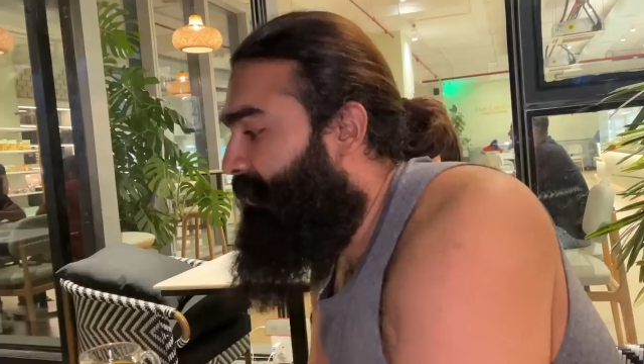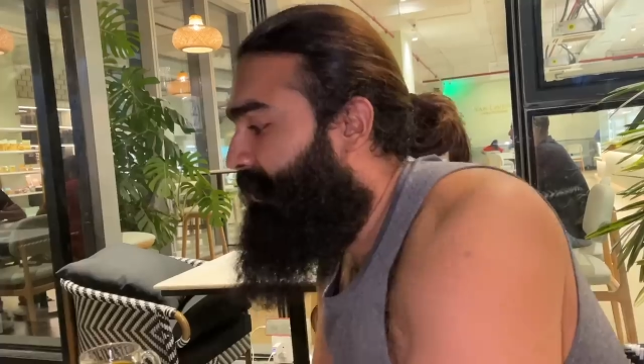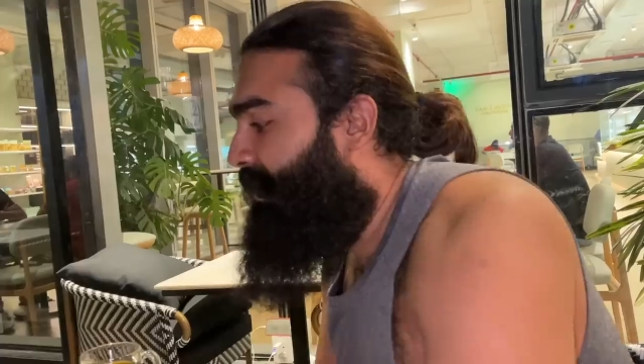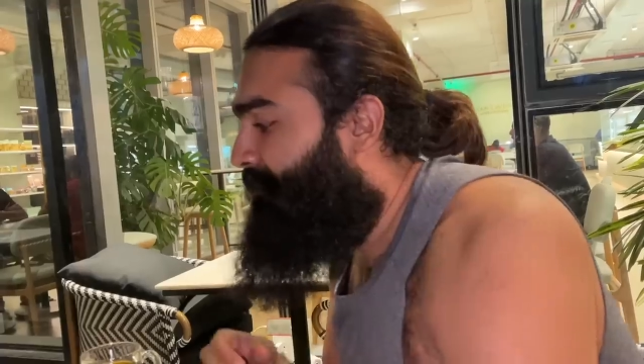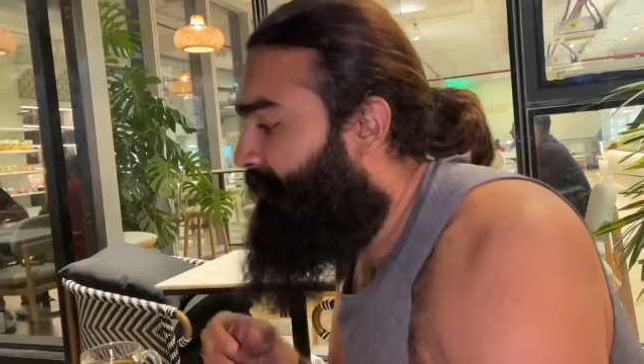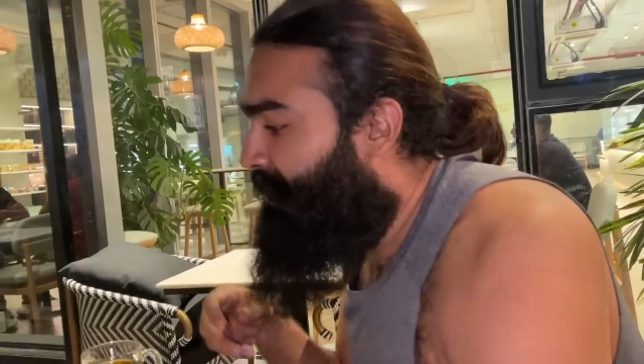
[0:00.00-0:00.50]

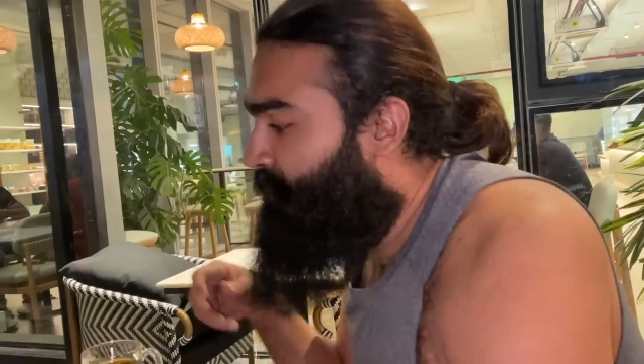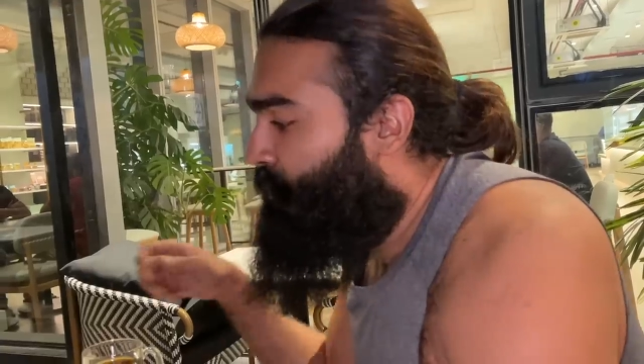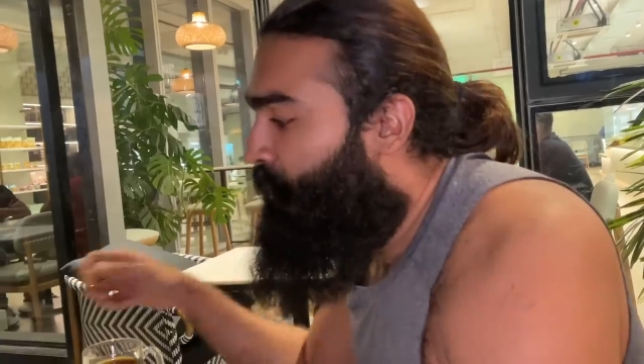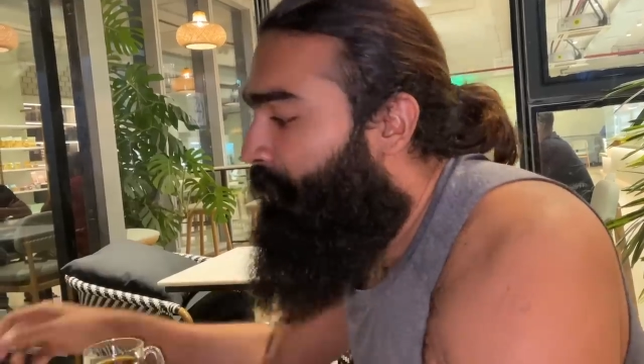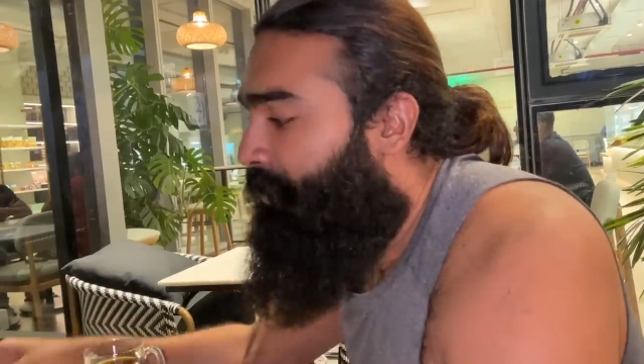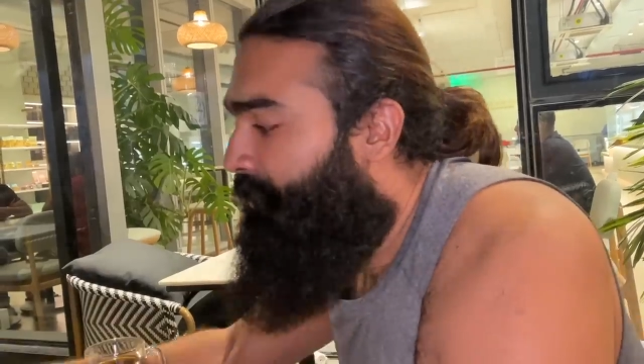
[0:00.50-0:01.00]
Navya is
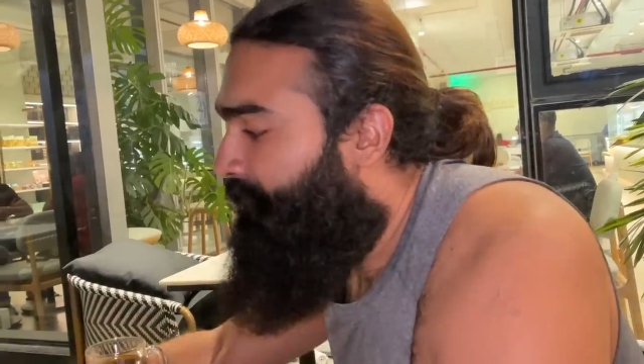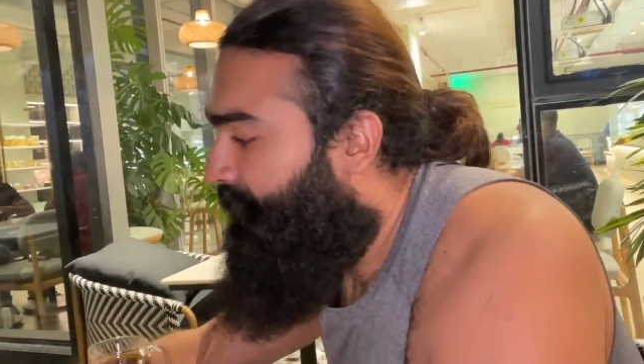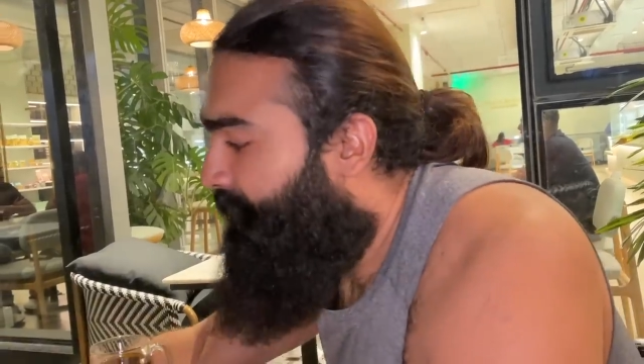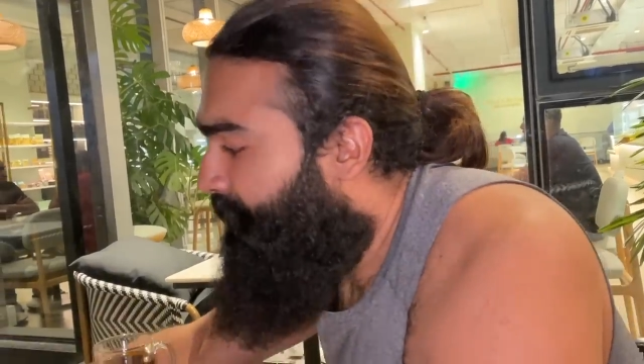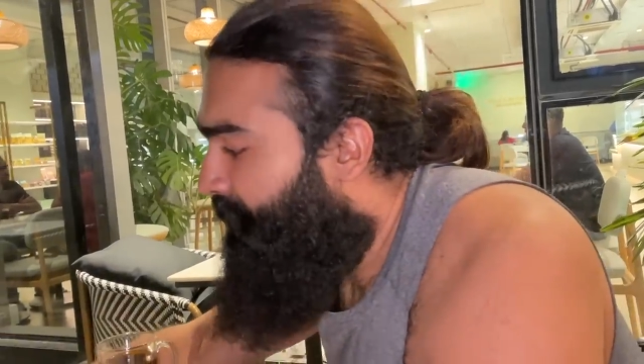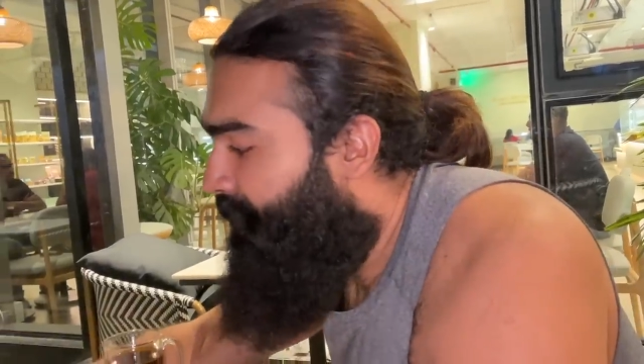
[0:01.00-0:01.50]
not
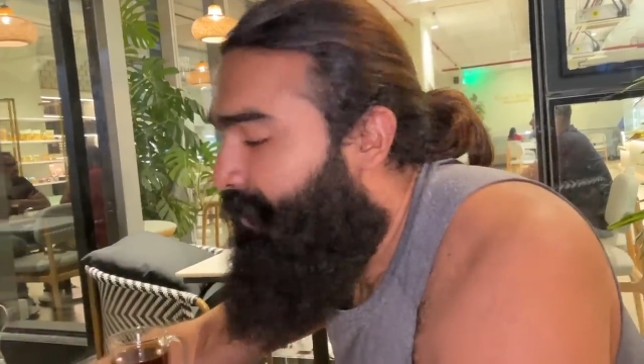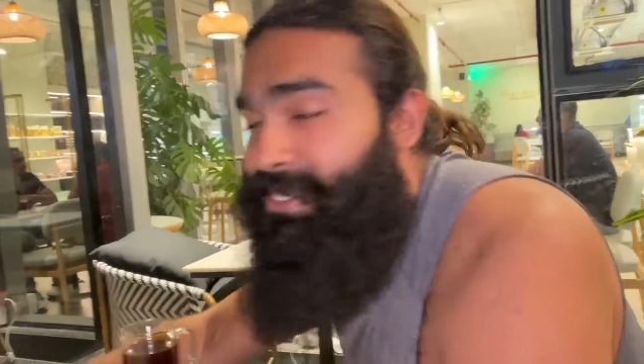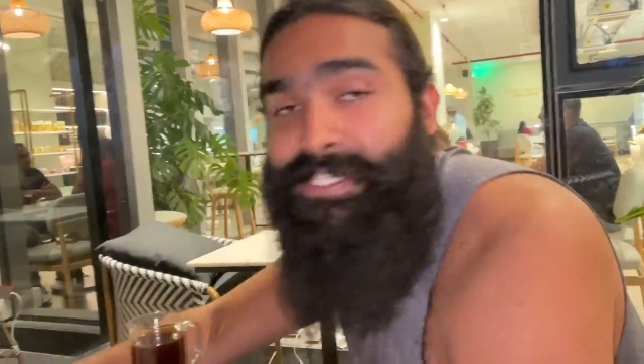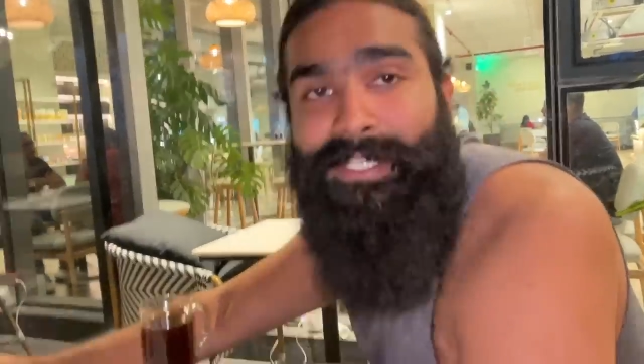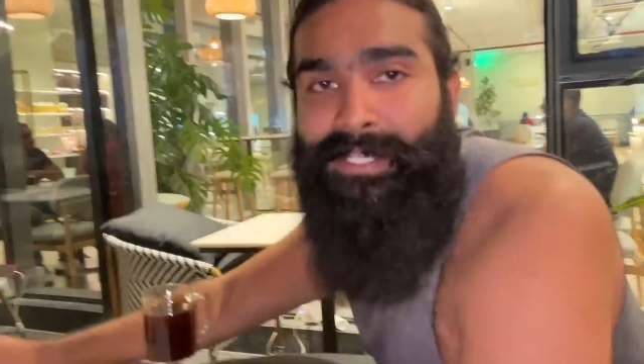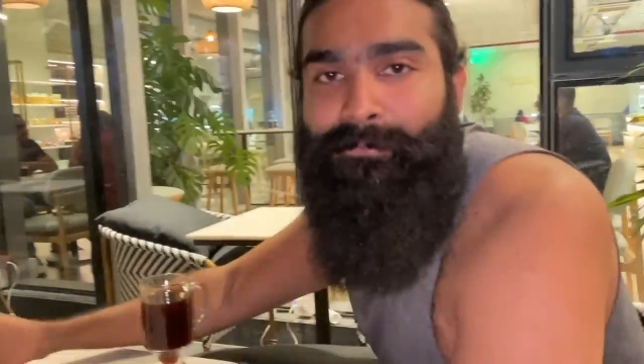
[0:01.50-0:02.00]
her
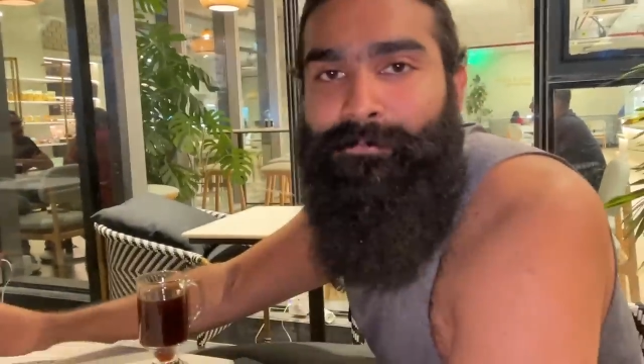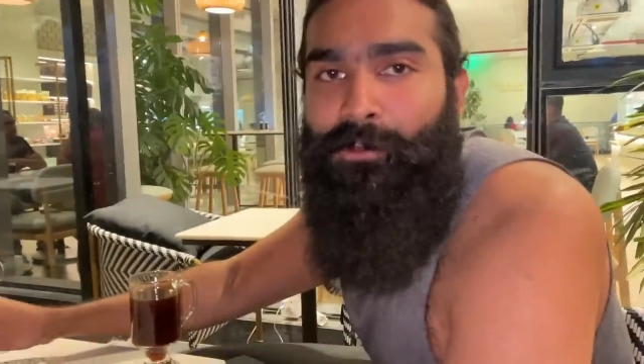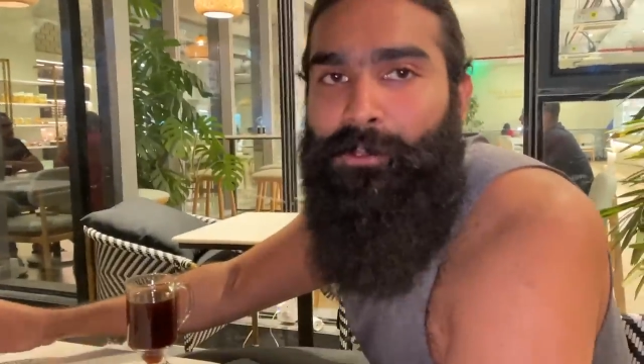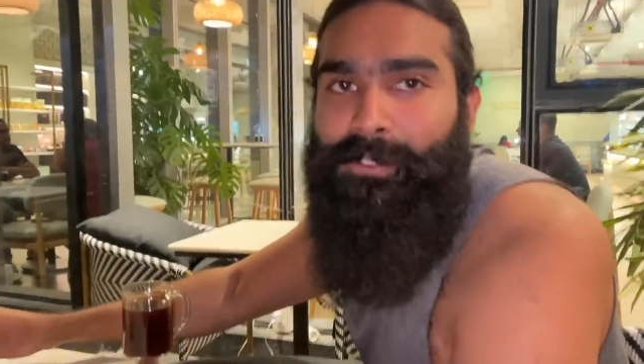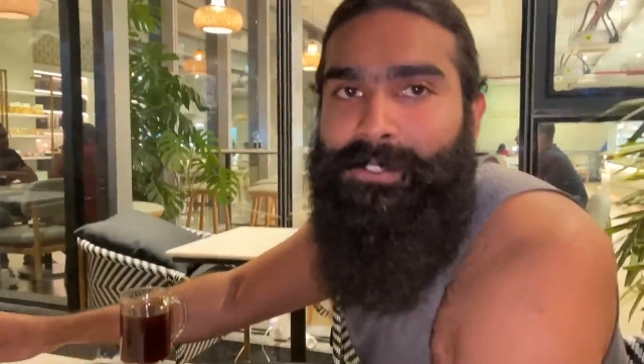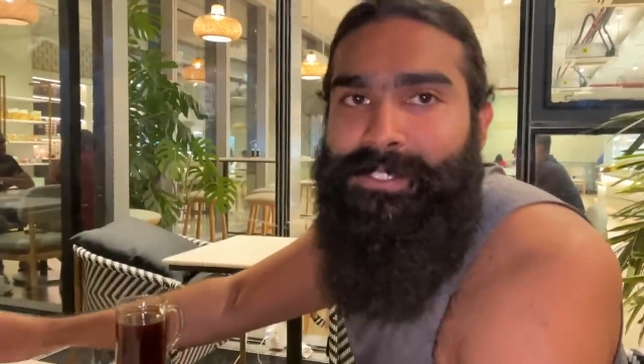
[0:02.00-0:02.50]
Instagram
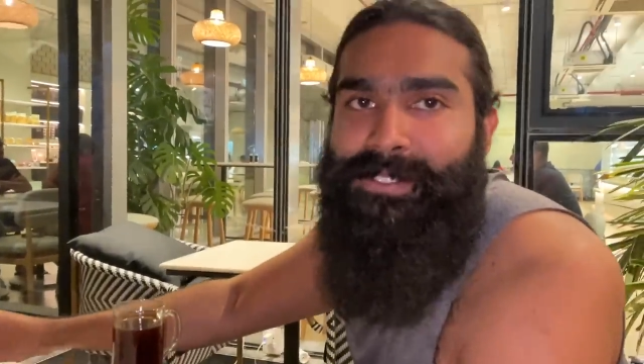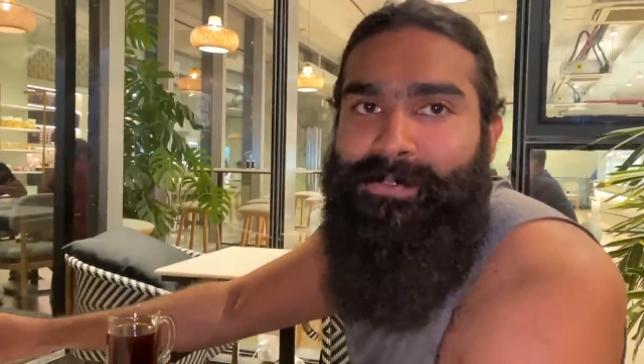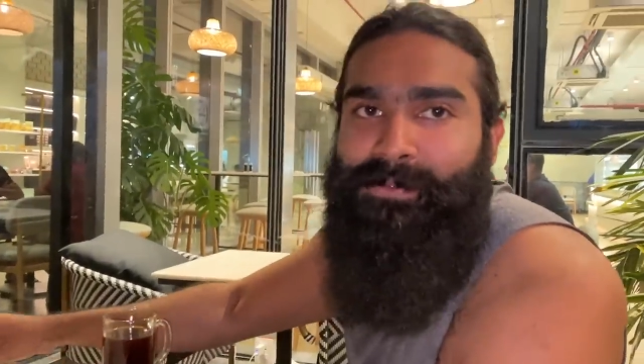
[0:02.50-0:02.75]
followers.